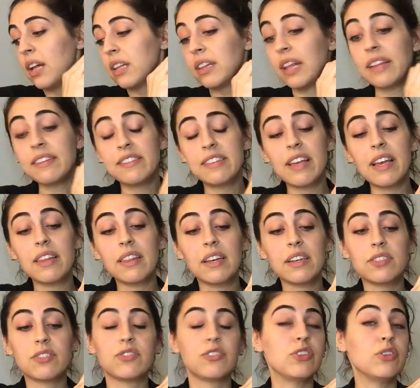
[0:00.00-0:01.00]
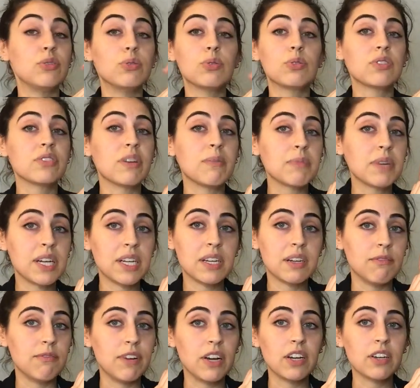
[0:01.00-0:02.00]
Let's say this too, because I'm getting
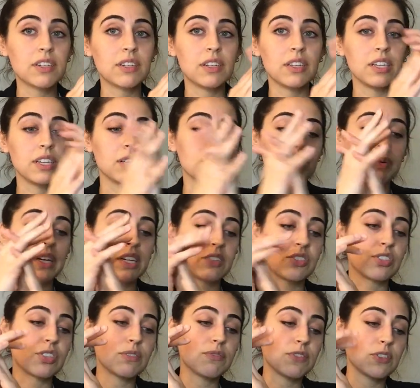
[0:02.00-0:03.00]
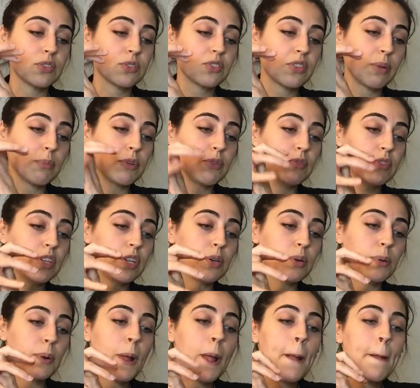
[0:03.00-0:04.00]
a very clear picture for some of
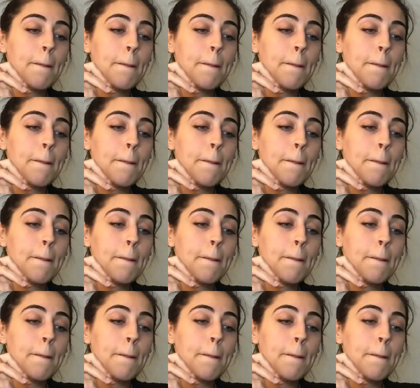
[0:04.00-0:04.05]
you.